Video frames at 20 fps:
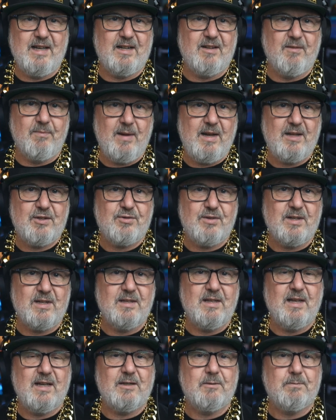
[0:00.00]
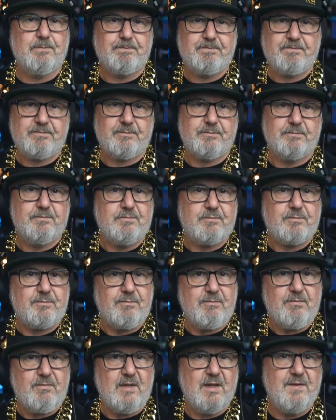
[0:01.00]
of battery. Now,
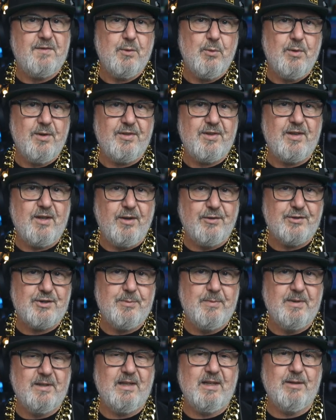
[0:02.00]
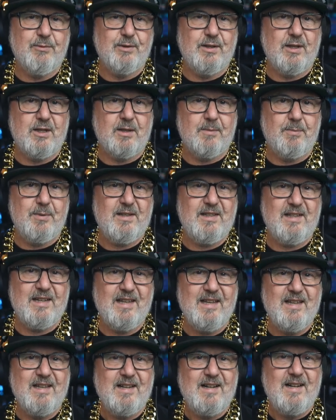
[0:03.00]
if you want the ultimate in
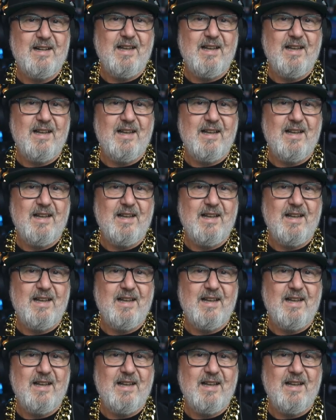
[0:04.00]
reliability,